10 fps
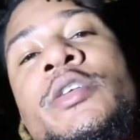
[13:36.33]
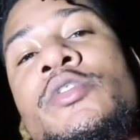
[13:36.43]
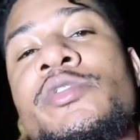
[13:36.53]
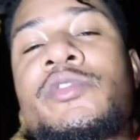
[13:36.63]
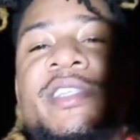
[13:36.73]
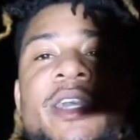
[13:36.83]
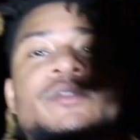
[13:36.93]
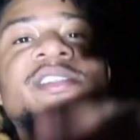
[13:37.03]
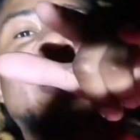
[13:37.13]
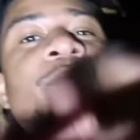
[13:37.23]
YouTube channel,
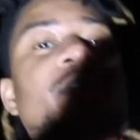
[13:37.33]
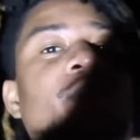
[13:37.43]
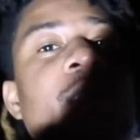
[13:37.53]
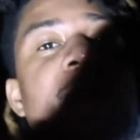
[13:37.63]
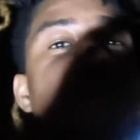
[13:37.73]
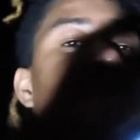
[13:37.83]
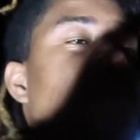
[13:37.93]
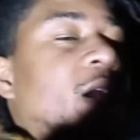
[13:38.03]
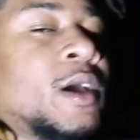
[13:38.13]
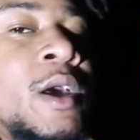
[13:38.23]
Scatboy392,
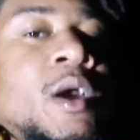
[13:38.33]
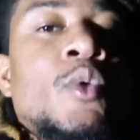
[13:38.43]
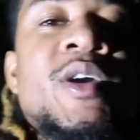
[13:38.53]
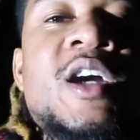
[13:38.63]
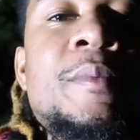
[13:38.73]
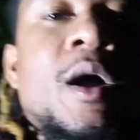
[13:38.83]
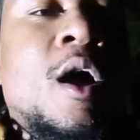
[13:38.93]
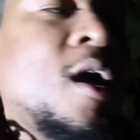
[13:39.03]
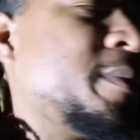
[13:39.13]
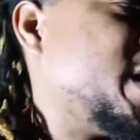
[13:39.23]
man. We coming
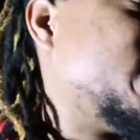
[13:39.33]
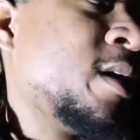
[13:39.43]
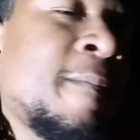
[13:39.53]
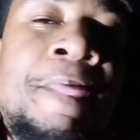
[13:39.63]
hard, man.